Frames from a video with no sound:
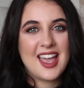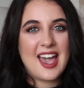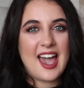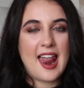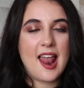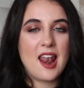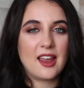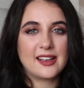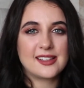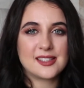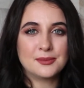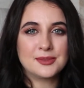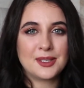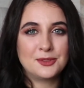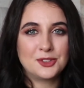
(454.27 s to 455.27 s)
And I like
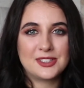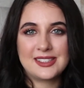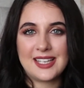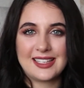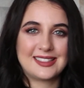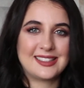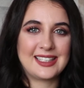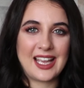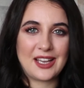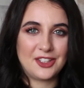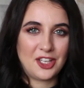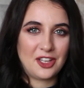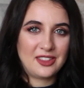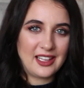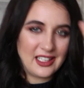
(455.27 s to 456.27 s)
sometimes just testing out
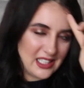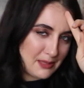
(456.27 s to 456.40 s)
new things,